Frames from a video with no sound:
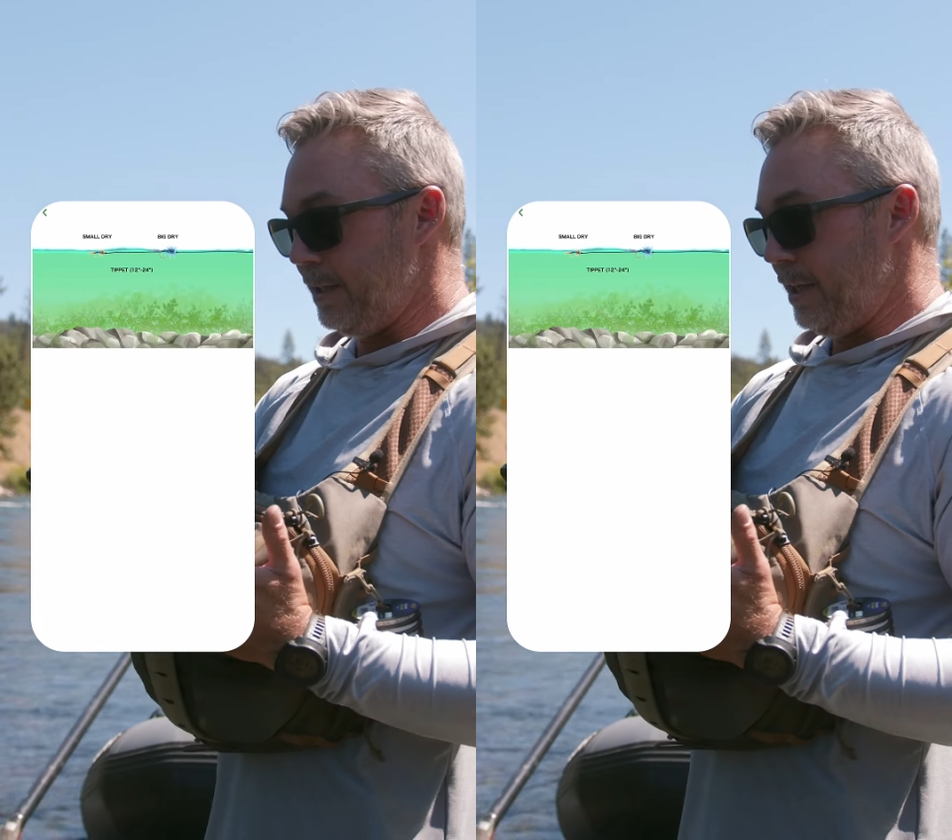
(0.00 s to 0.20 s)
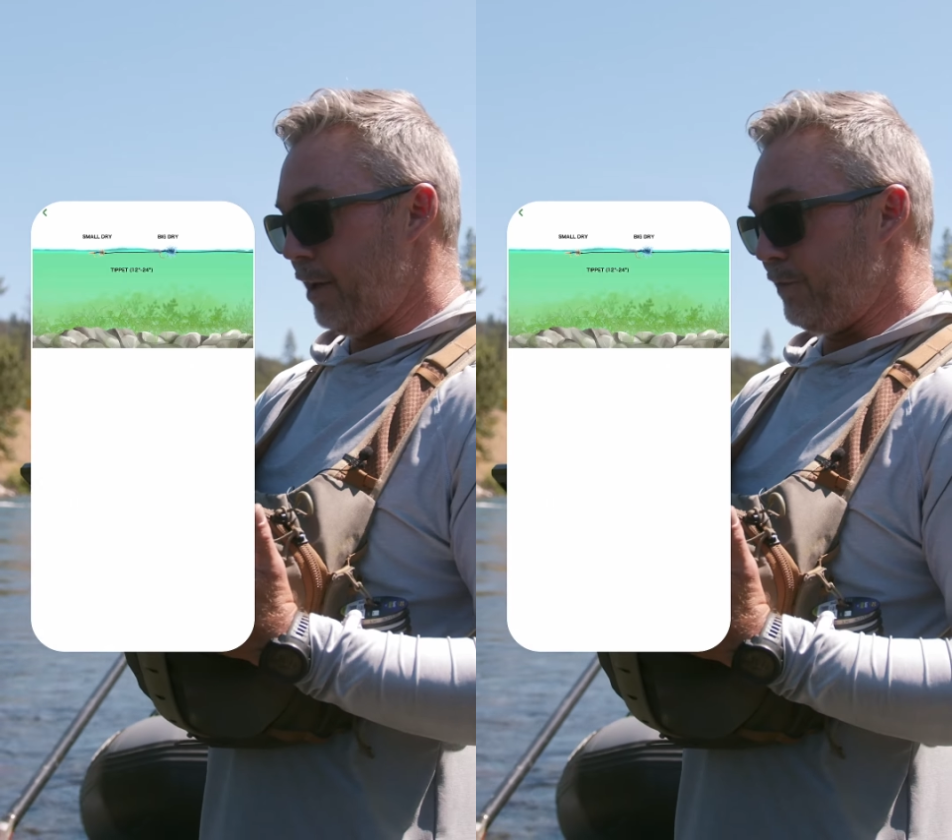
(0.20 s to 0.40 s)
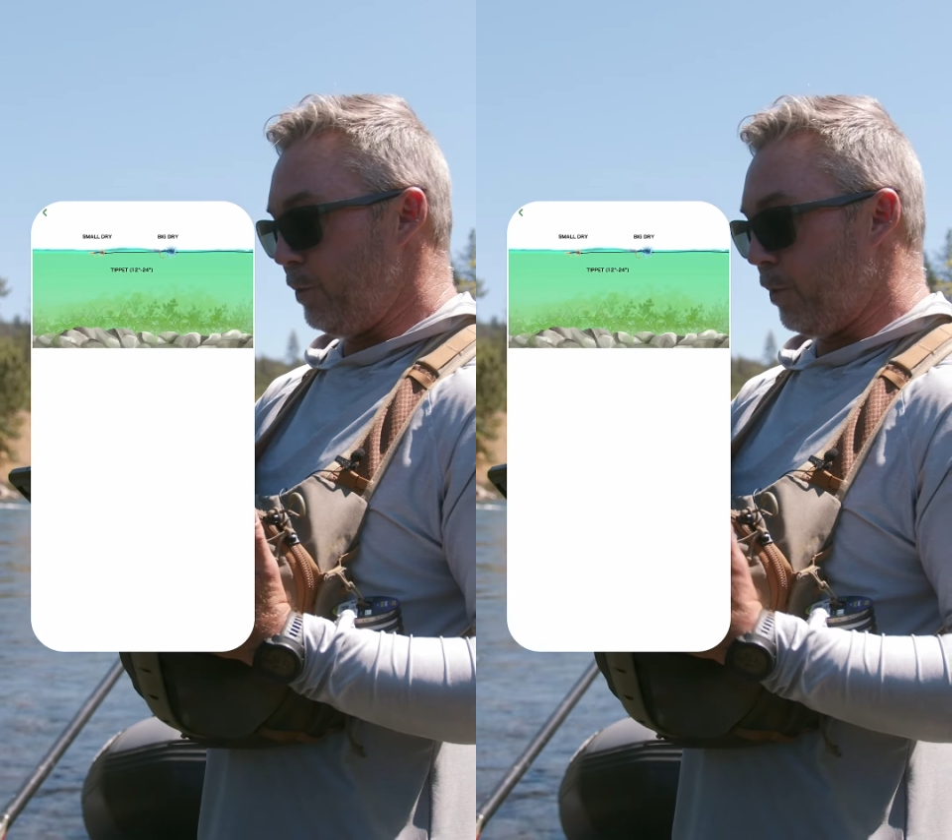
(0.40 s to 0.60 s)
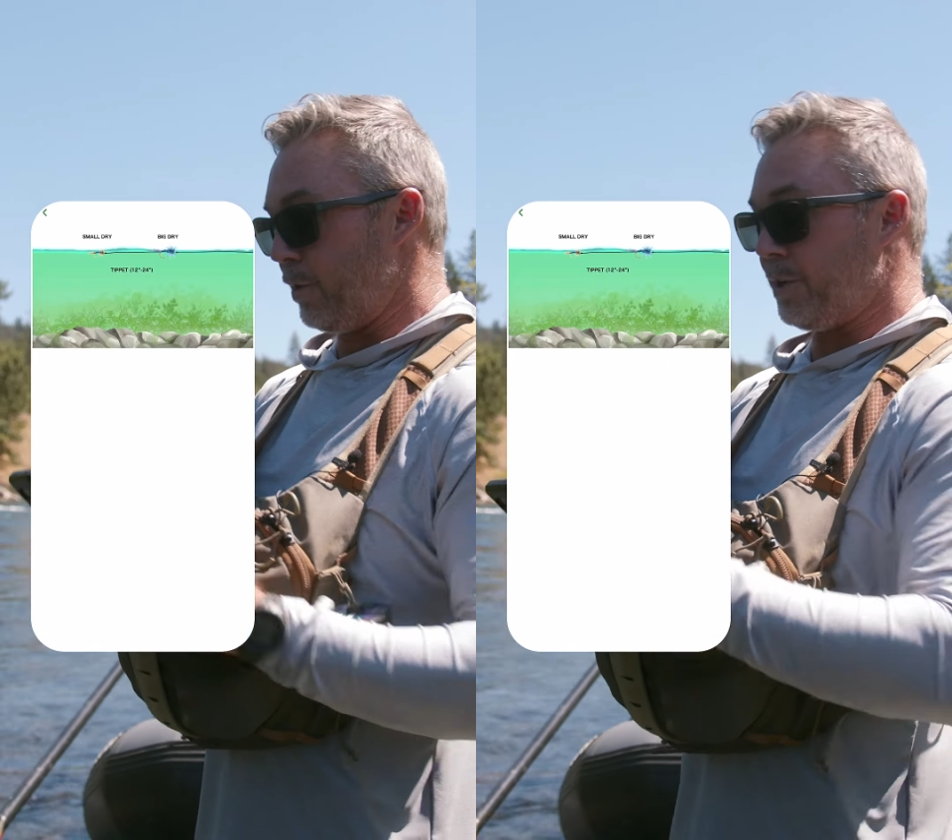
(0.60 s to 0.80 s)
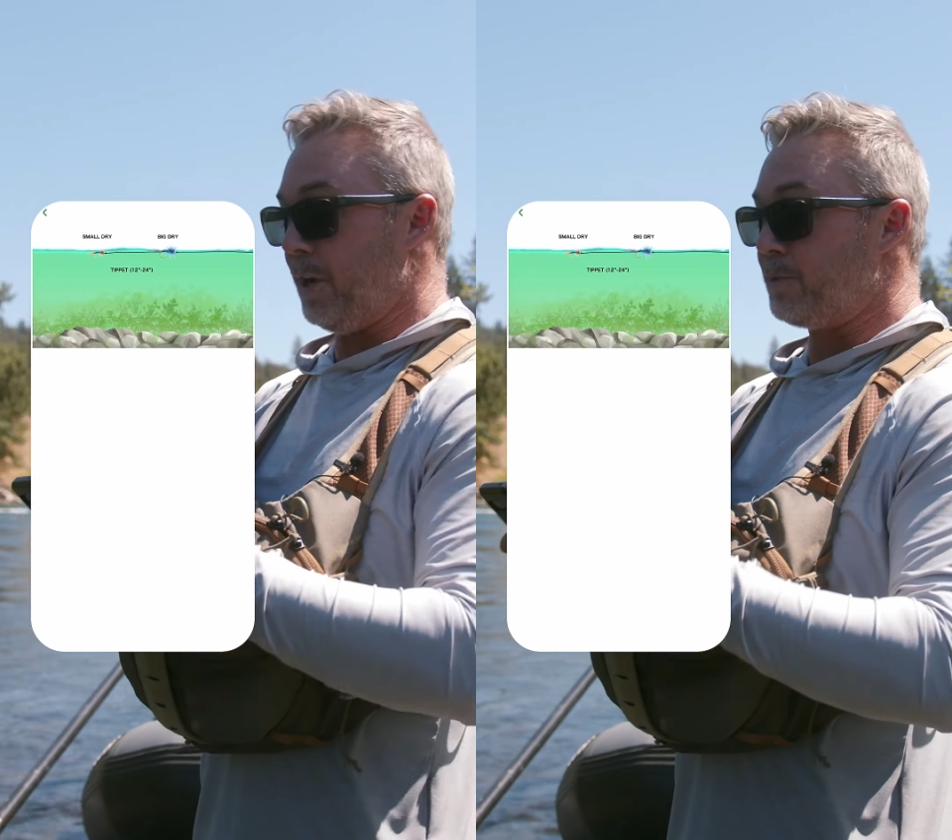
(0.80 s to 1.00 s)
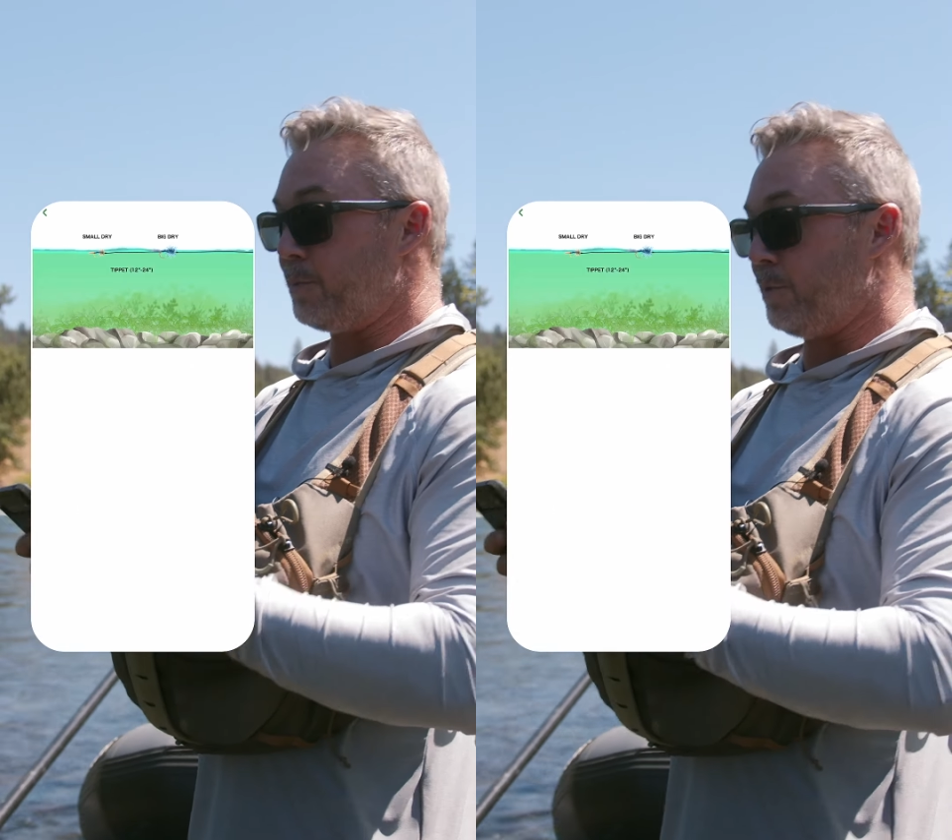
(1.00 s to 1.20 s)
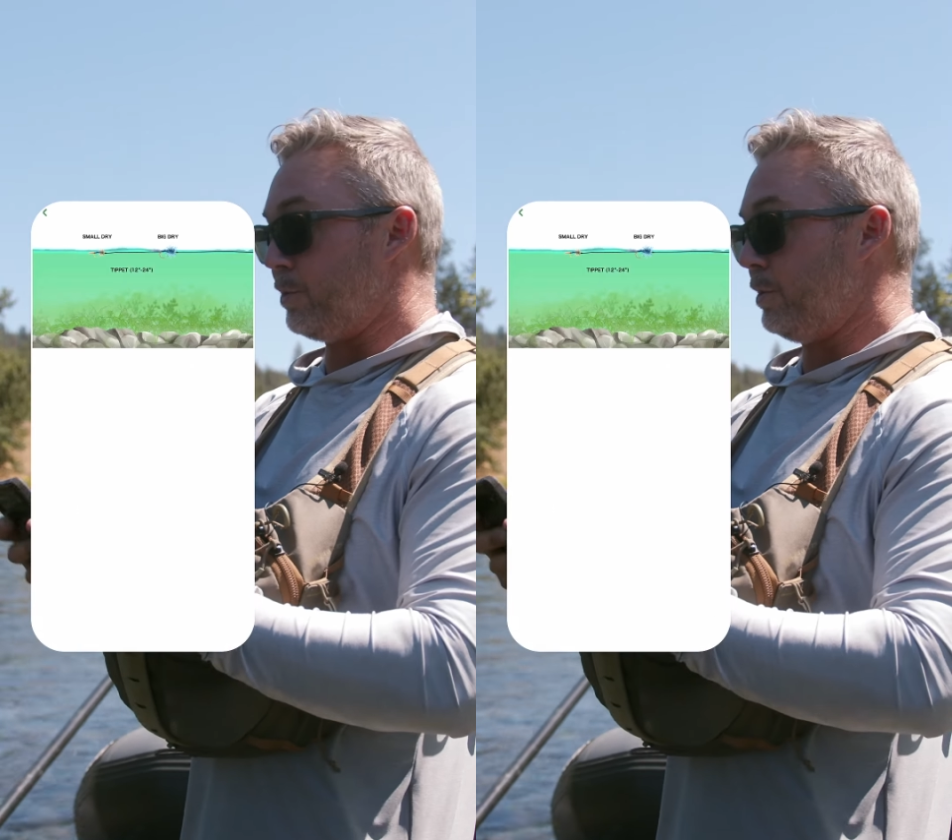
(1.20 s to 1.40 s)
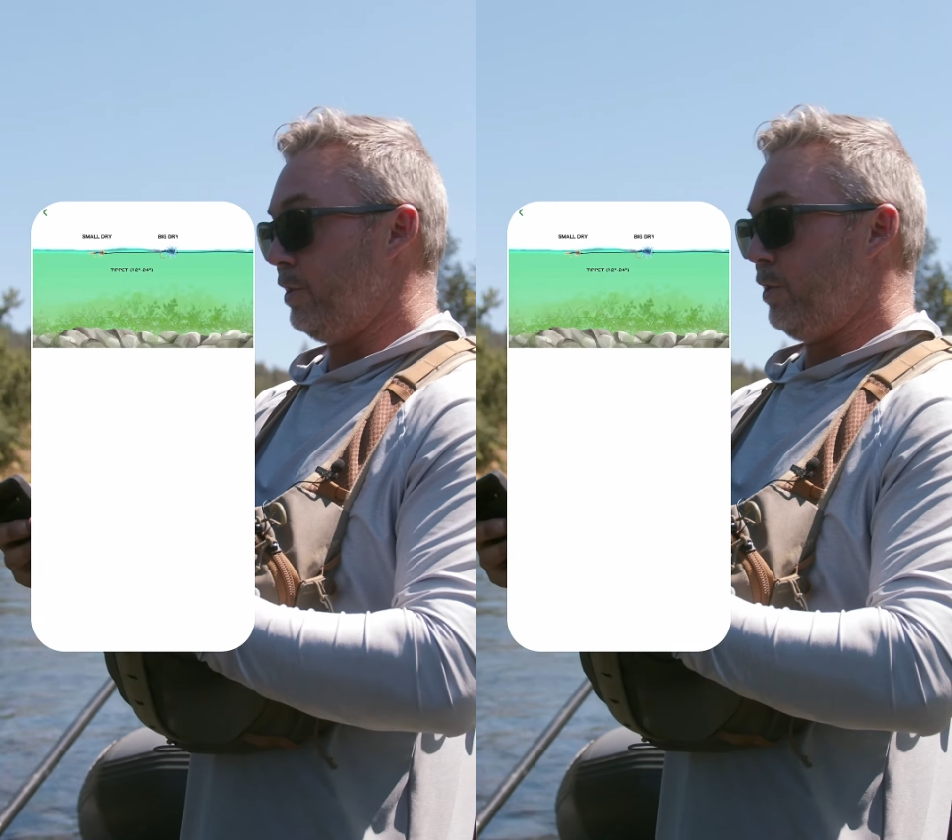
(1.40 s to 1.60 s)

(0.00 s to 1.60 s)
if you weren't comfortable